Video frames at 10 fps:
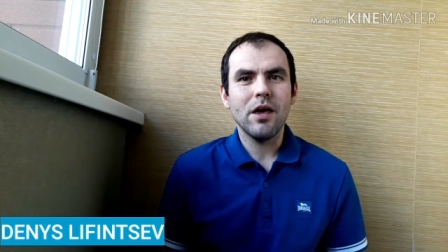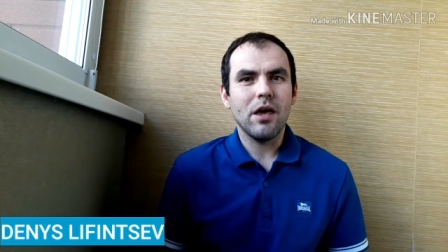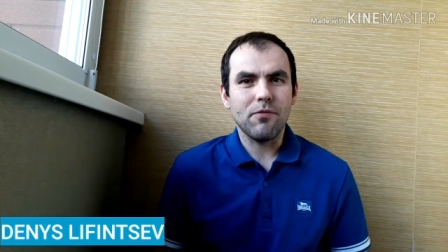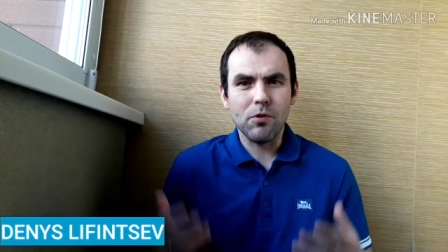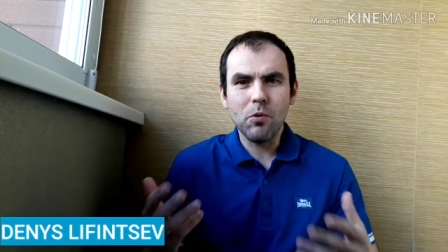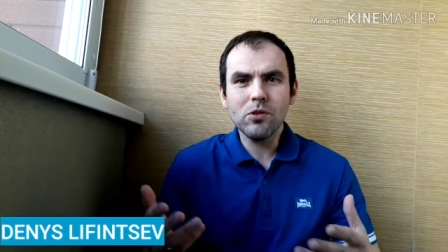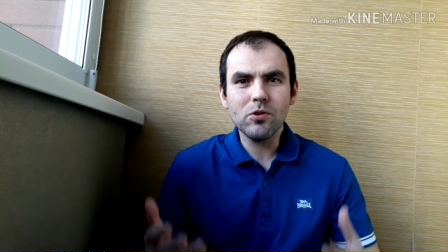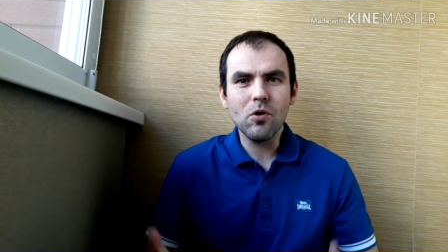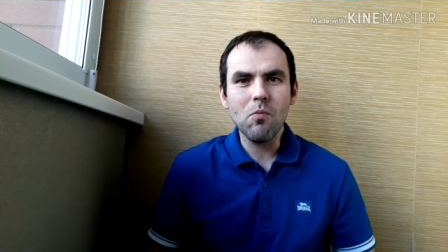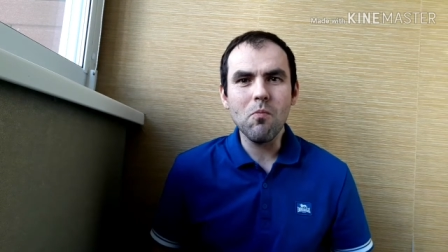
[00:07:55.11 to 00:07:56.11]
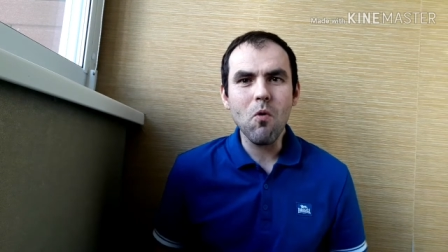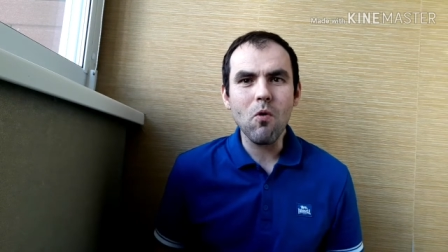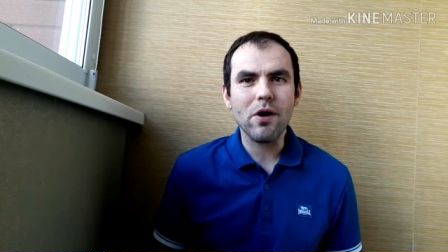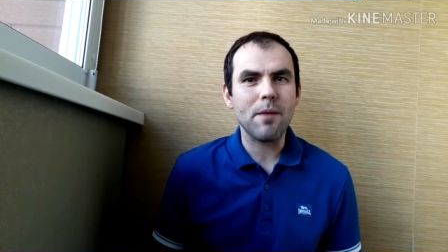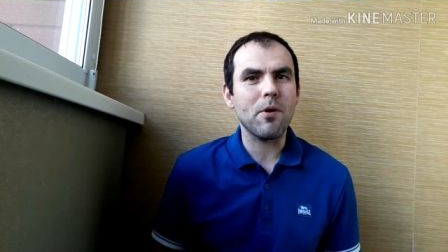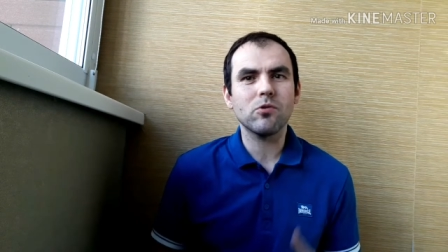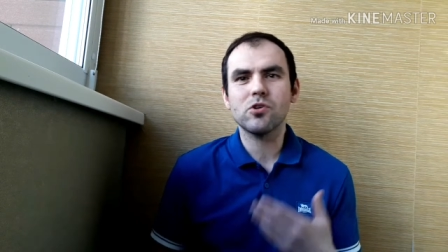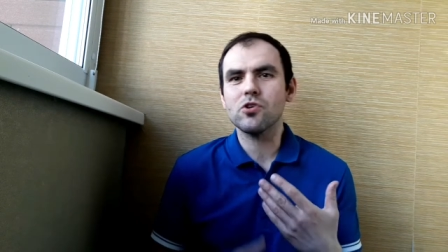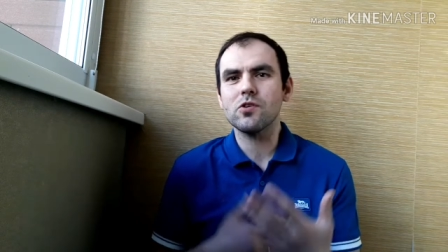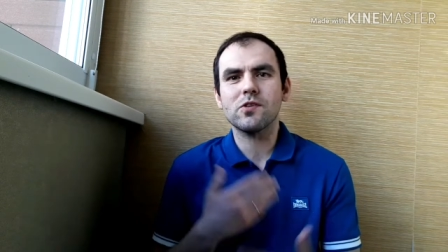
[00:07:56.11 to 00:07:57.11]
If you want to know more about
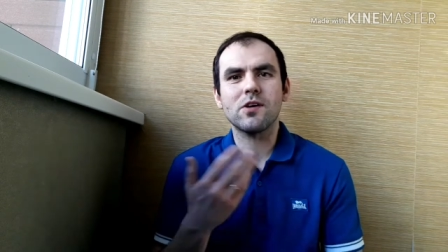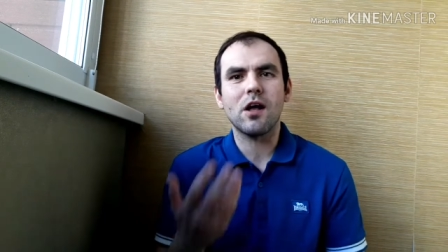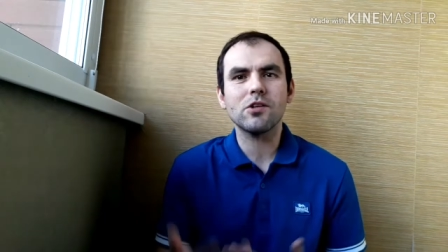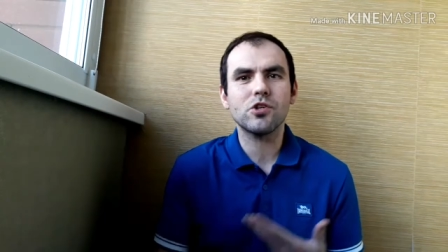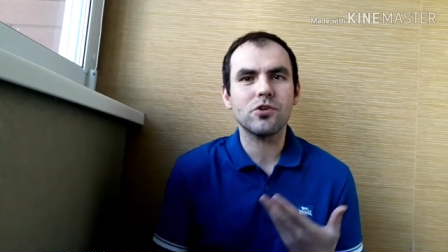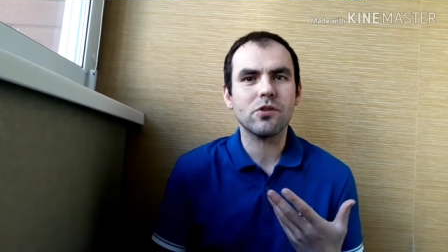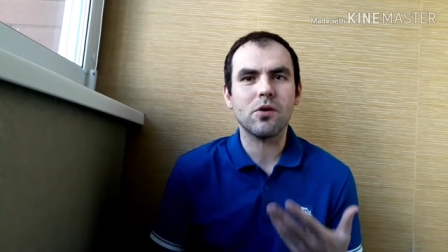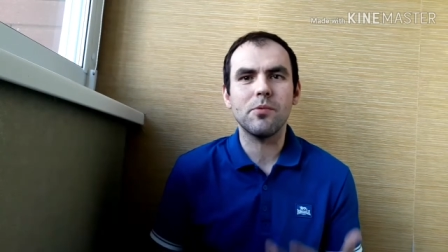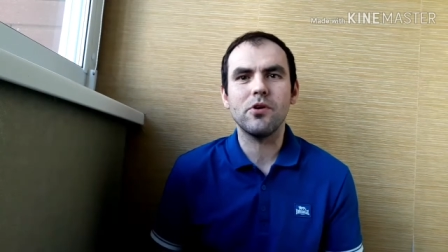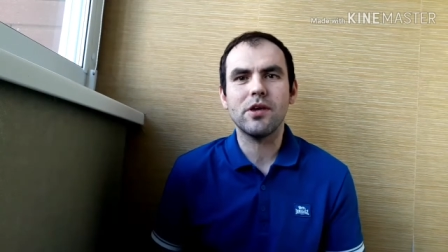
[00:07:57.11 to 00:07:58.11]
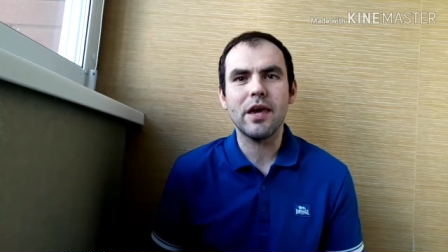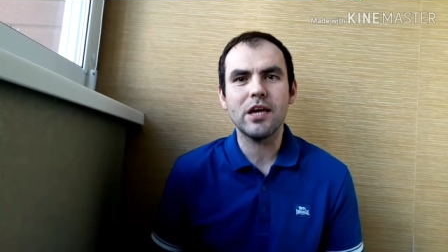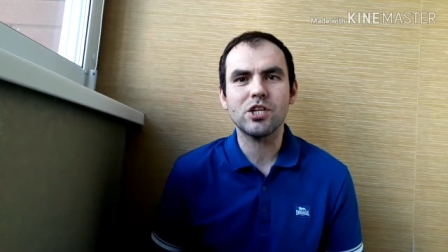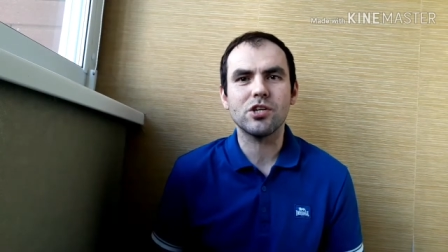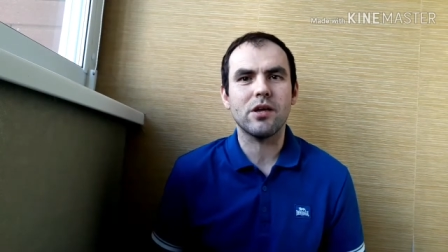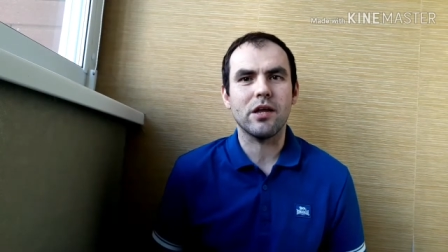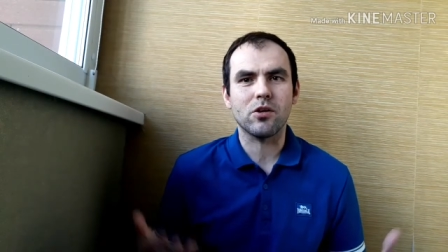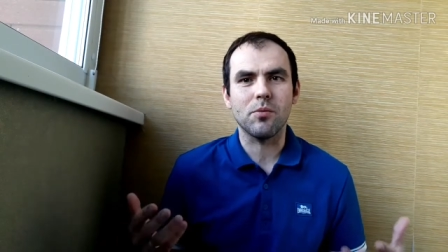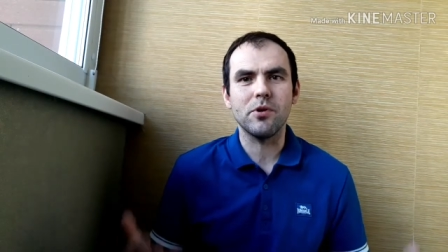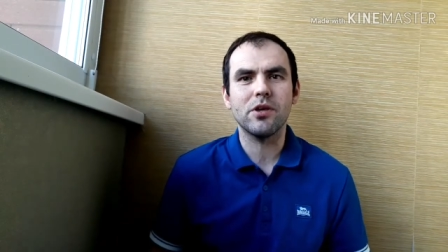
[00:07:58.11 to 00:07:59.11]
cross-cultural communication and
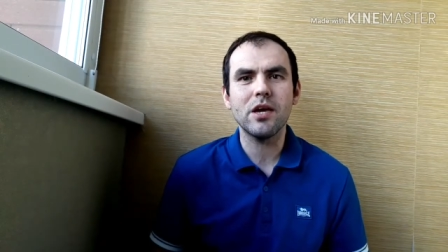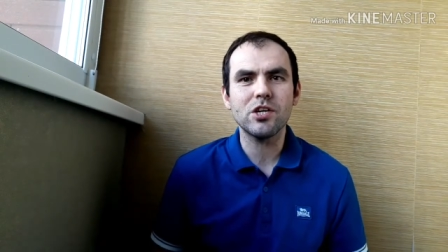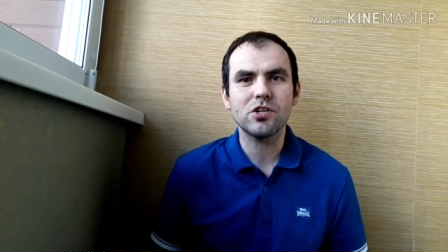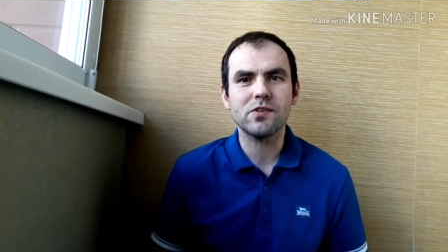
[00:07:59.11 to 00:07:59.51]
communication